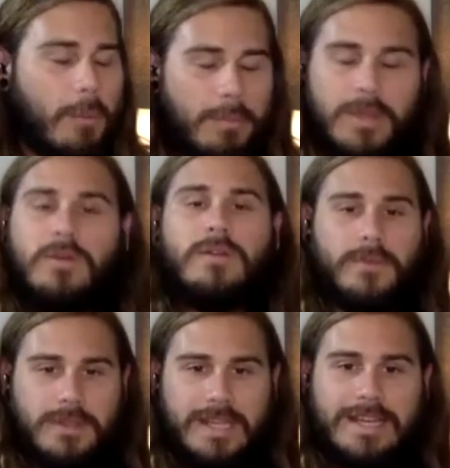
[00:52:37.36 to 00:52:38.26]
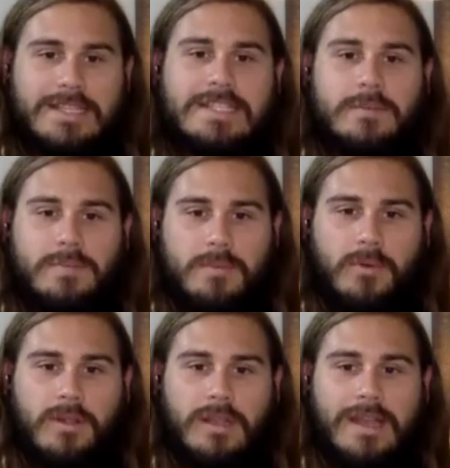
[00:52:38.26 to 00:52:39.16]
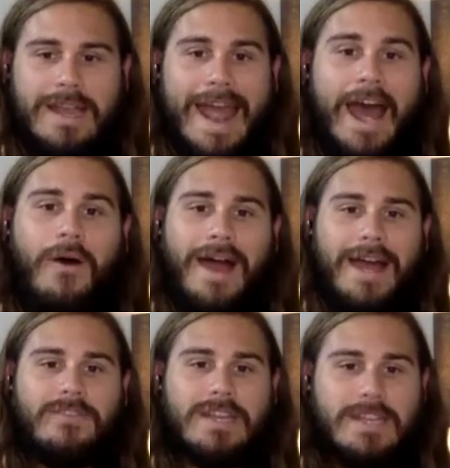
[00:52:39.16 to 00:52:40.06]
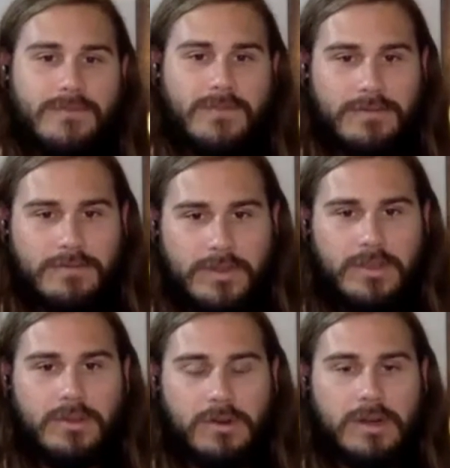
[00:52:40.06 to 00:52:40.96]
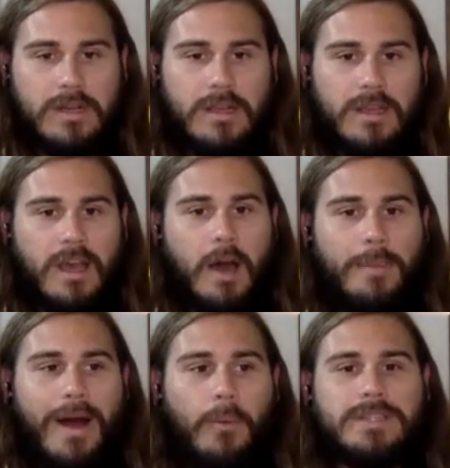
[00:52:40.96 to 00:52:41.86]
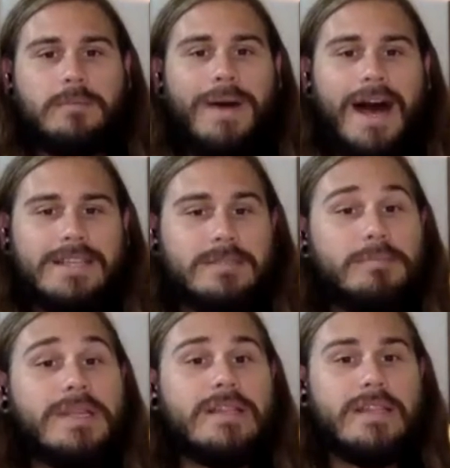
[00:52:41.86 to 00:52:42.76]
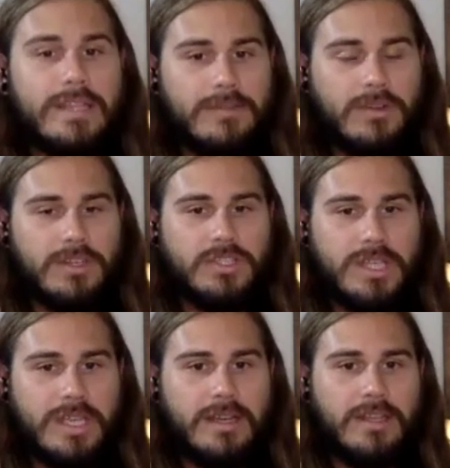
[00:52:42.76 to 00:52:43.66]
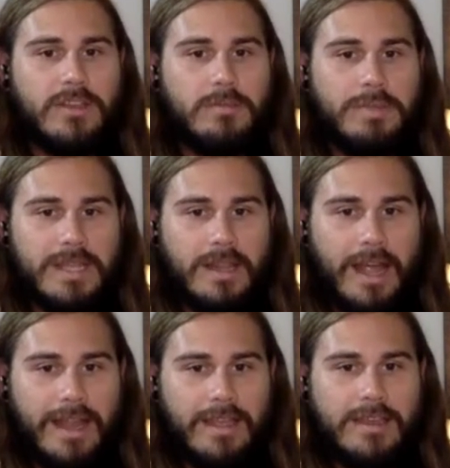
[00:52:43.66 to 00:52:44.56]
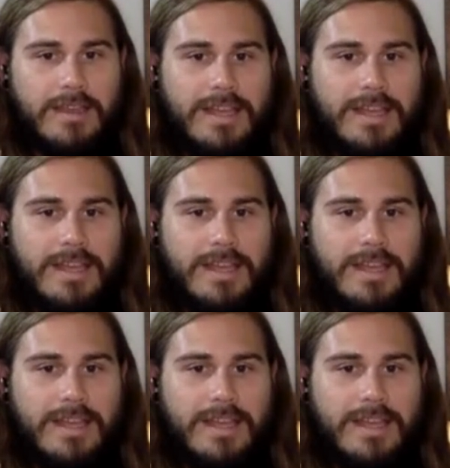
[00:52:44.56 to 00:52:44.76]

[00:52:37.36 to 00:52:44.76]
beautiful thing to see people now have a different view about what the possibility of Christianity could be like,